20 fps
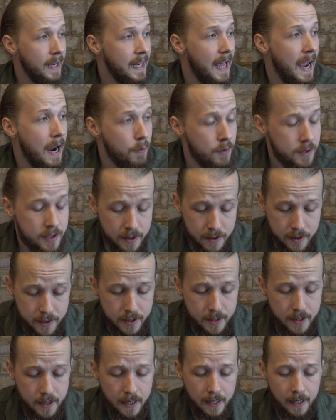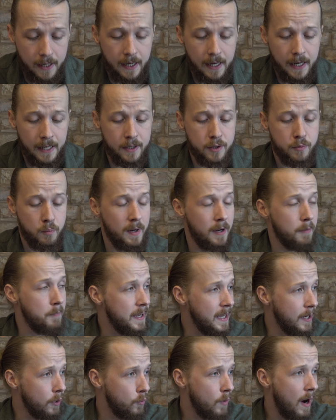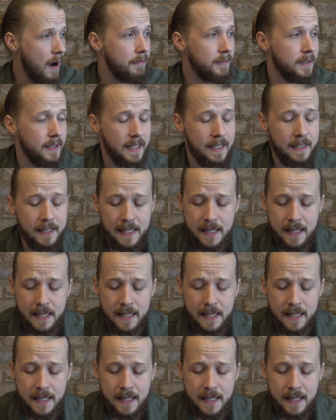inheritance. It is we have been grafted in.